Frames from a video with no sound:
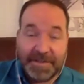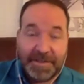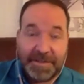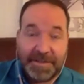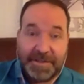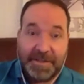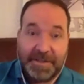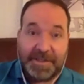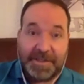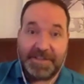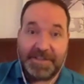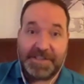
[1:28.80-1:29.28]

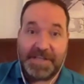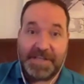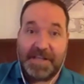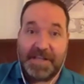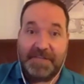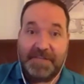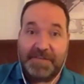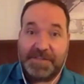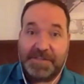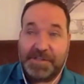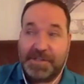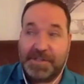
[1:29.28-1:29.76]
You look at
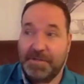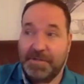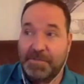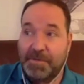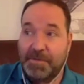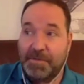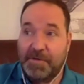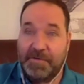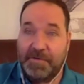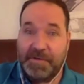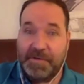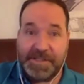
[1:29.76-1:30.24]
television and
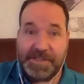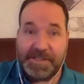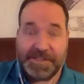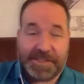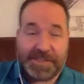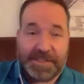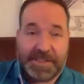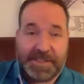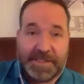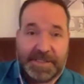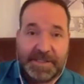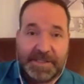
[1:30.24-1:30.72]
movies.
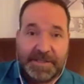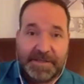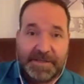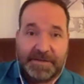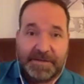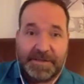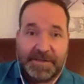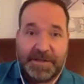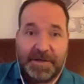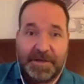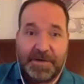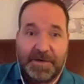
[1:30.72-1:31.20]

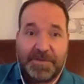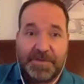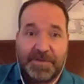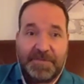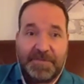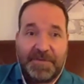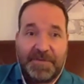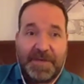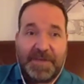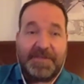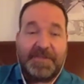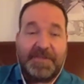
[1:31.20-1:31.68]
You know, the
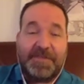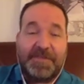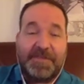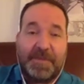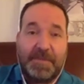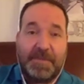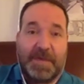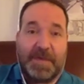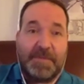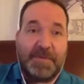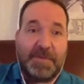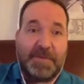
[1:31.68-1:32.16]
fact that they
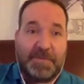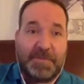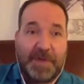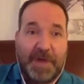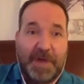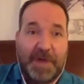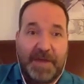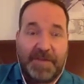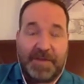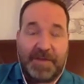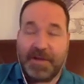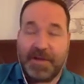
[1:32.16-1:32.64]
may be
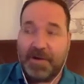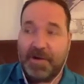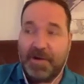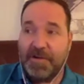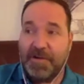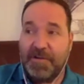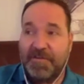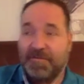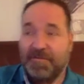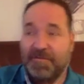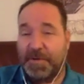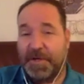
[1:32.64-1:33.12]
behind the
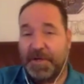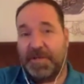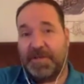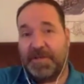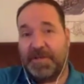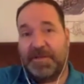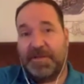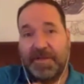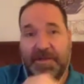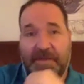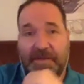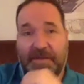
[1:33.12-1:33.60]
curve, but
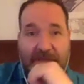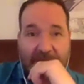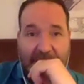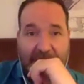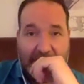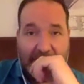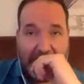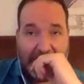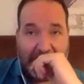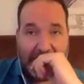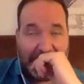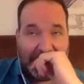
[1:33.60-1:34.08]

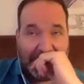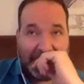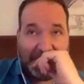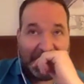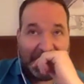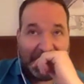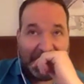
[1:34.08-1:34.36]
it